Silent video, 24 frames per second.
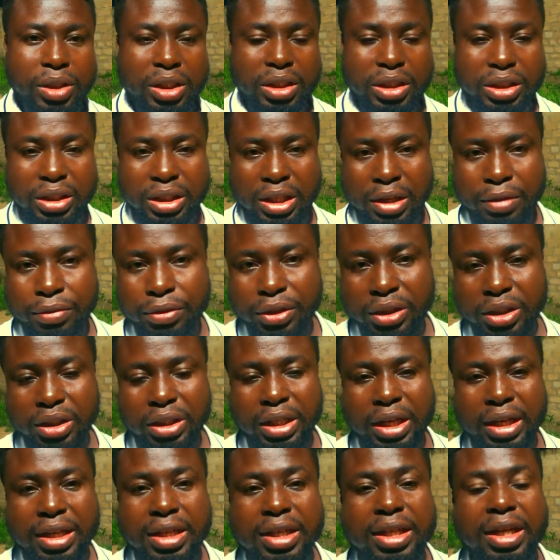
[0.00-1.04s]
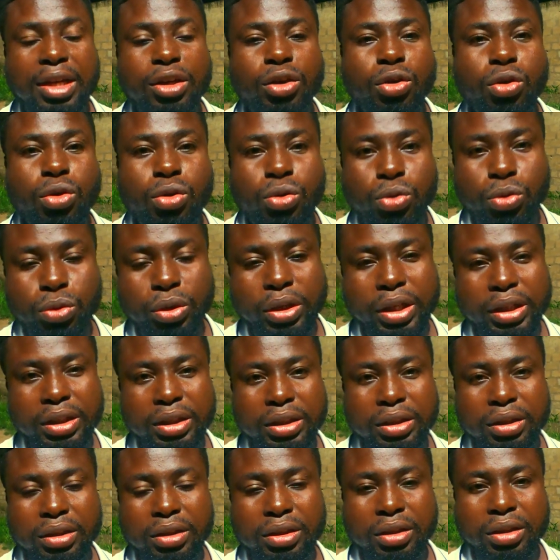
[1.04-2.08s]
stuffs that they are not good
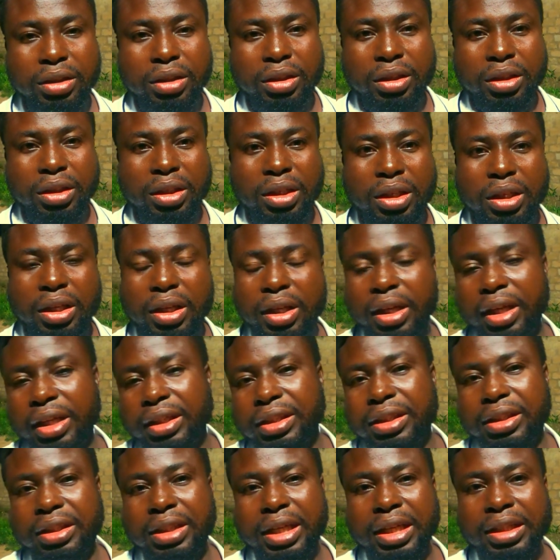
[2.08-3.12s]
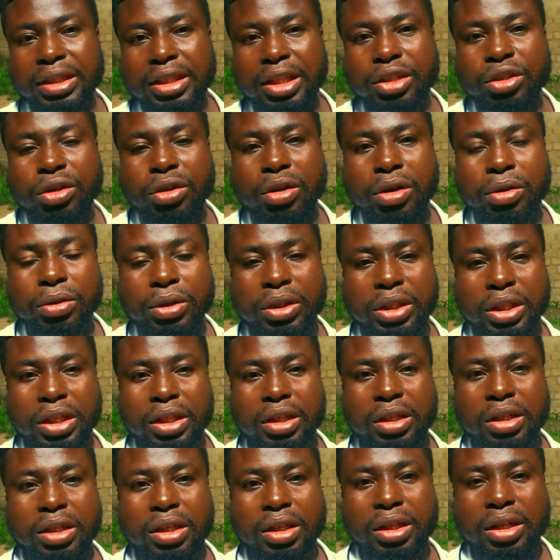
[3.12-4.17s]
at. It's a general
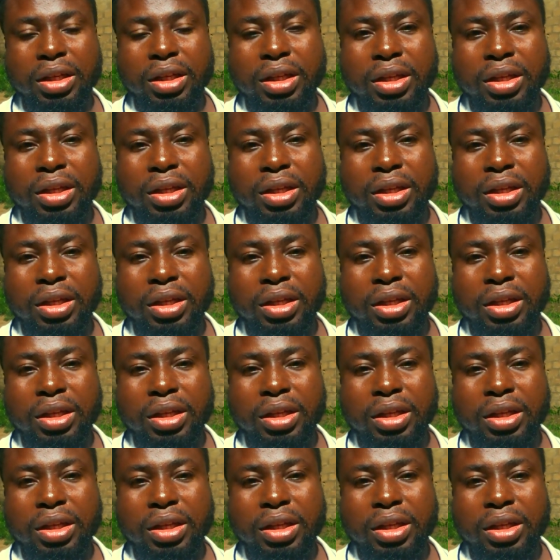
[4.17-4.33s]
thing.